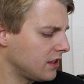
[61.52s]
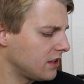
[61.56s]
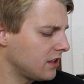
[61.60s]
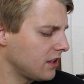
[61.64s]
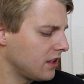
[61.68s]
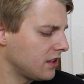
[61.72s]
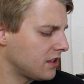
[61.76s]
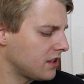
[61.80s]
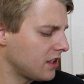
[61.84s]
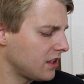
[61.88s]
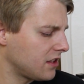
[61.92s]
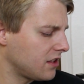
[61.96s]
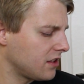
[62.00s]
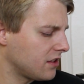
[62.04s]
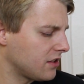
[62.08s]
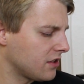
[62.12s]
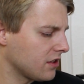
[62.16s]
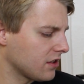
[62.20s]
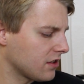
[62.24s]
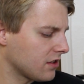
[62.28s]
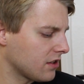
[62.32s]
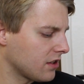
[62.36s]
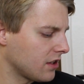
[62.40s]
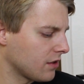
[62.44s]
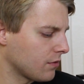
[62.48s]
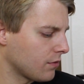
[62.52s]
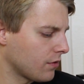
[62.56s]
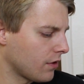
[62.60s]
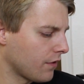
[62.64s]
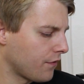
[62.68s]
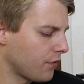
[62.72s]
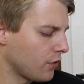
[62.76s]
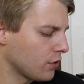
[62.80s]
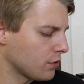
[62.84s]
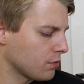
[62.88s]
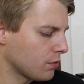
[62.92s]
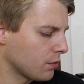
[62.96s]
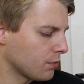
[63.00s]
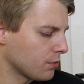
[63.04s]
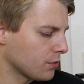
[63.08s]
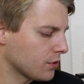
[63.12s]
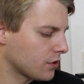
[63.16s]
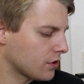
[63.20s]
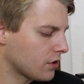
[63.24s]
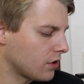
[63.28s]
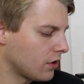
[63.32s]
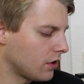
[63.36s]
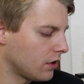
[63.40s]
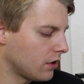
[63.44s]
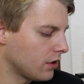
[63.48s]
it says it's just, the, the first one
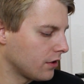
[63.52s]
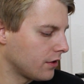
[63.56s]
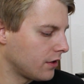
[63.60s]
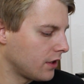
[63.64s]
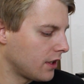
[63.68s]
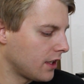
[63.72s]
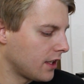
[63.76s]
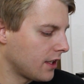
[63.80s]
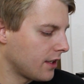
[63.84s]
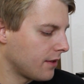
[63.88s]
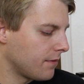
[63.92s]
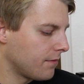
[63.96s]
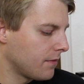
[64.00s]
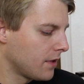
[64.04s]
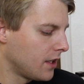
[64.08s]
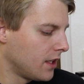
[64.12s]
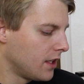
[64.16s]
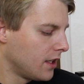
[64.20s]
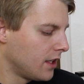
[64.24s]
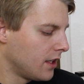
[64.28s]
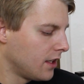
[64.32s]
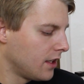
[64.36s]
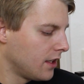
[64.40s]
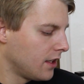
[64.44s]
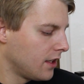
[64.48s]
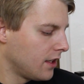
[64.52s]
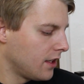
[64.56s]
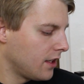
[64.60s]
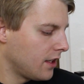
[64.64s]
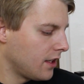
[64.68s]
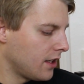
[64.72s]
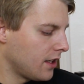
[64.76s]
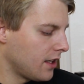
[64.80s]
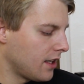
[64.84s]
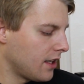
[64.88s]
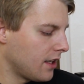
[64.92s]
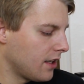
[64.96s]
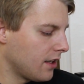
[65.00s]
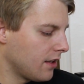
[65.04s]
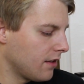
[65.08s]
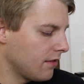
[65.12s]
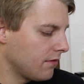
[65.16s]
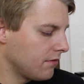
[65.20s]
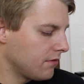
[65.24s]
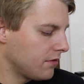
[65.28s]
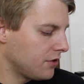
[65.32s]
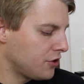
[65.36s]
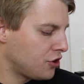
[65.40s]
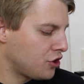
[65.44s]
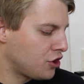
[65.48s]
was called uh, uh,
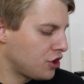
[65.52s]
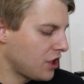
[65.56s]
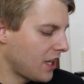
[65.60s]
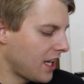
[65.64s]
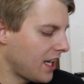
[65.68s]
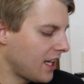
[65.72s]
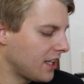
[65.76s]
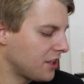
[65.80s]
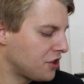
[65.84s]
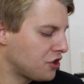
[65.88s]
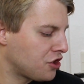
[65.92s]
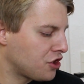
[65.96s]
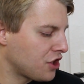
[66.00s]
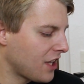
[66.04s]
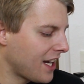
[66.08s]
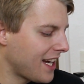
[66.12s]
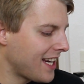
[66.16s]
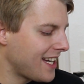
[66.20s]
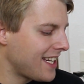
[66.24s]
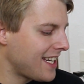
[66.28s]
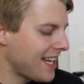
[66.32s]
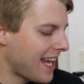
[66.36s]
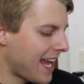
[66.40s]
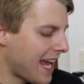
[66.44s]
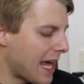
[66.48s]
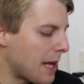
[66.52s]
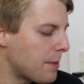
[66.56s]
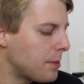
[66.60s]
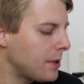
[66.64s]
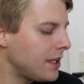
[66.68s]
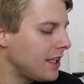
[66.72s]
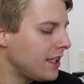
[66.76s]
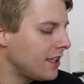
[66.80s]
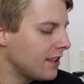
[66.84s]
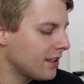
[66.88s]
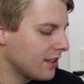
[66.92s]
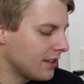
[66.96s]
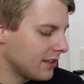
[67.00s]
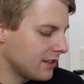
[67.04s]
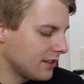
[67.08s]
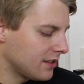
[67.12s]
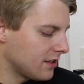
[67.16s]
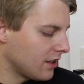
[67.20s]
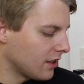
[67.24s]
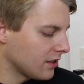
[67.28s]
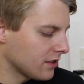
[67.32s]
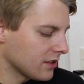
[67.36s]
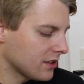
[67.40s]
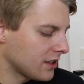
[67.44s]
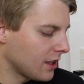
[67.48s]
Shade Abbey. It
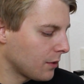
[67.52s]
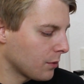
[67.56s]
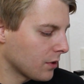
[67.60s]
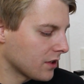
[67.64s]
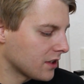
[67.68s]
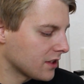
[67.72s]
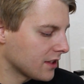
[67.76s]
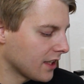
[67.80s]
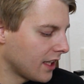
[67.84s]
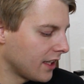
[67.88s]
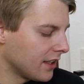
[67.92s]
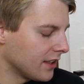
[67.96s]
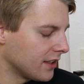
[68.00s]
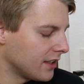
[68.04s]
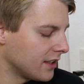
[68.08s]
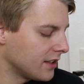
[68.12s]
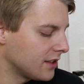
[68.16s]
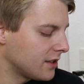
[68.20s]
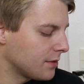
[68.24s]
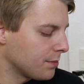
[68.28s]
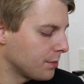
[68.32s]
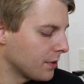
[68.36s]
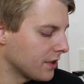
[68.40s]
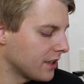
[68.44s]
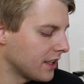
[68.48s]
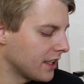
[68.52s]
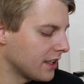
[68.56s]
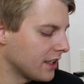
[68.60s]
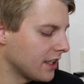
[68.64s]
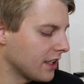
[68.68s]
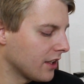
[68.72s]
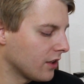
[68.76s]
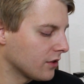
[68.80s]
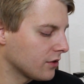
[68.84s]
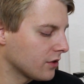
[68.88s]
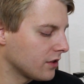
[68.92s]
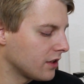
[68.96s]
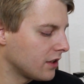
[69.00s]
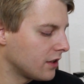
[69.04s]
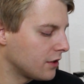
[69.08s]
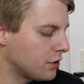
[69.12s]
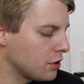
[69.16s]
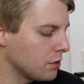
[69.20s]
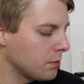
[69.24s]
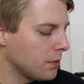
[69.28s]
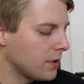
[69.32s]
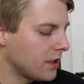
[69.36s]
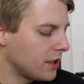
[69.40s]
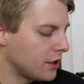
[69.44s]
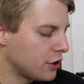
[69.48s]
doesn't say what style it is, but then they also did a
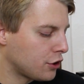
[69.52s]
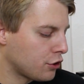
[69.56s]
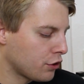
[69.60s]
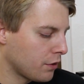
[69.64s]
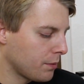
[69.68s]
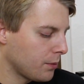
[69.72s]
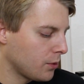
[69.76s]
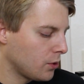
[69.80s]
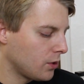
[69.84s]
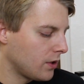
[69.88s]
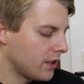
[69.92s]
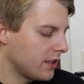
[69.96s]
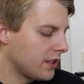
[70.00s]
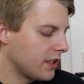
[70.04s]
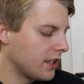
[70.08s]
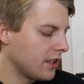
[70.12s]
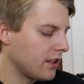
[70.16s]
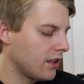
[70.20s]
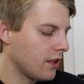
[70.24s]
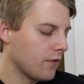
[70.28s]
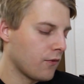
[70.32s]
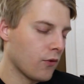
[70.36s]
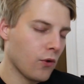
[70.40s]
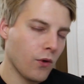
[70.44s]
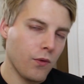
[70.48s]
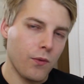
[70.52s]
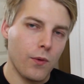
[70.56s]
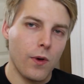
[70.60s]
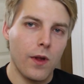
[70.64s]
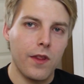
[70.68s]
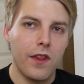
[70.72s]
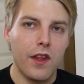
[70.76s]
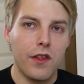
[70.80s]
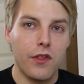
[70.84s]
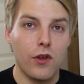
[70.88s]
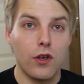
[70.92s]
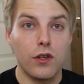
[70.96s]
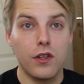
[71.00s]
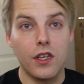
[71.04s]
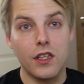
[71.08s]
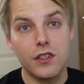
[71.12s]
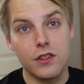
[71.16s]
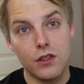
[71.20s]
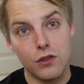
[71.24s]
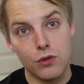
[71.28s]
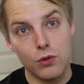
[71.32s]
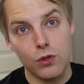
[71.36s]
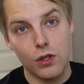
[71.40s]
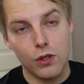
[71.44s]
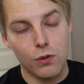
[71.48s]
double and a triple, and then the fourth one they thought they
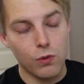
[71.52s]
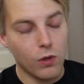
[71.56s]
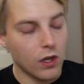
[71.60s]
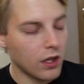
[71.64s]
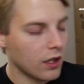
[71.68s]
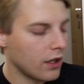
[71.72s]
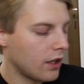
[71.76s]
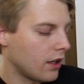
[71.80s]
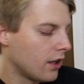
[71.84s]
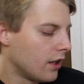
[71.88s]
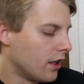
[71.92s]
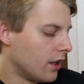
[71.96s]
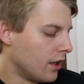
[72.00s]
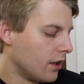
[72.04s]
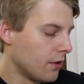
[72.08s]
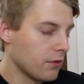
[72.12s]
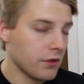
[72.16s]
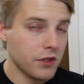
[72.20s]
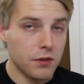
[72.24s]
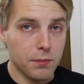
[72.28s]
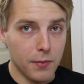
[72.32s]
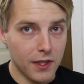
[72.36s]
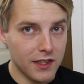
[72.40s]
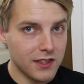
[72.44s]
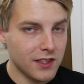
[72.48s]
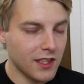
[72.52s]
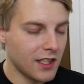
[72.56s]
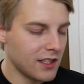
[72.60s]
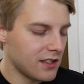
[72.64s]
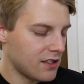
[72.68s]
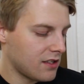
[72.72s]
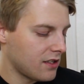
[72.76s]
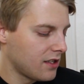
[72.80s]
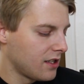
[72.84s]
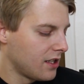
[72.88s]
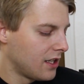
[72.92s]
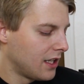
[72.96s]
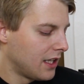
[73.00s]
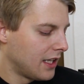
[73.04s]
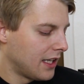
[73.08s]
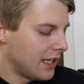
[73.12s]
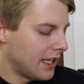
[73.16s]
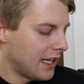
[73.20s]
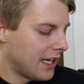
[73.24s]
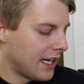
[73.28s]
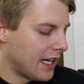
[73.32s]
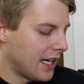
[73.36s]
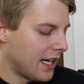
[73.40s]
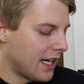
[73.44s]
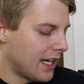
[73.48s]
should do a quad, which makes sense.
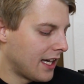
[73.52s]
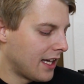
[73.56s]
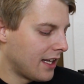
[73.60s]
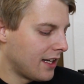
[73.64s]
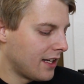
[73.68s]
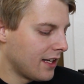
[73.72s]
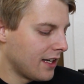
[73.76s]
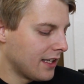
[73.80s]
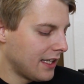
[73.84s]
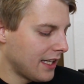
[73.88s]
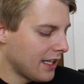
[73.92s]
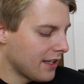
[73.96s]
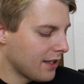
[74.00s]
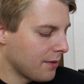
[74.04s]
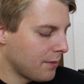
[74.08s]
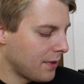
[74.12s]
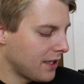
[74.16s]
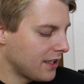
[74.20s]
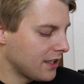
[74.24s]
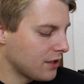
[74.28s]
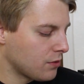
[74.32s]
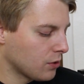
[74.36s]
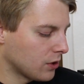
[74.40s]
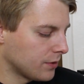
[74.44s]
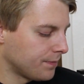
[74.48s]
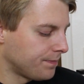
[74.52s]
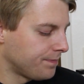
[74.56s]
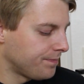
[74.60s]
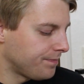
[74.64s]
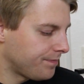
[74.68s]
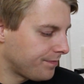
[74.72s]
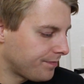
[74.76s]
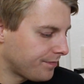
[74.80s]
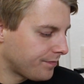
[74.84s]
And uh, yeah, they made this one